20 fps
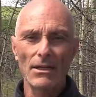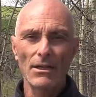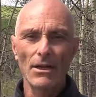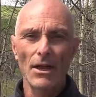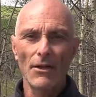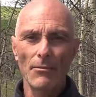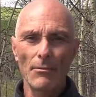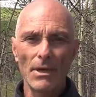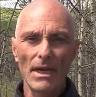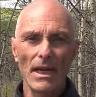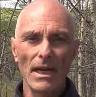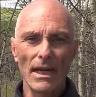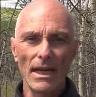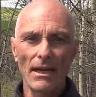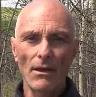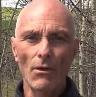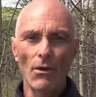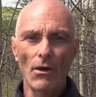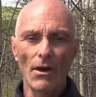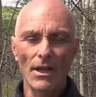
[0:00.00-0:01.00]
not be
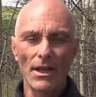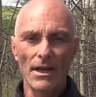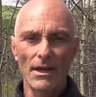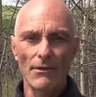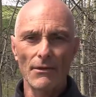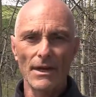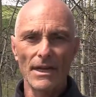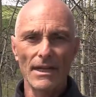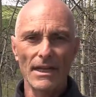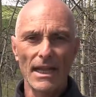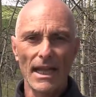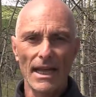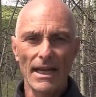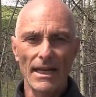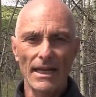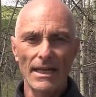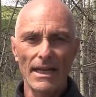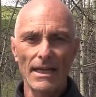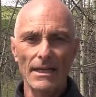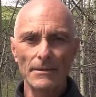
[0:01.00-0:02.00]
legal here in
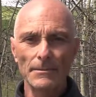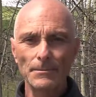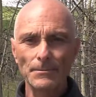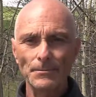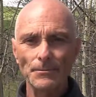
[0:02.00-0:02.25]
Canada,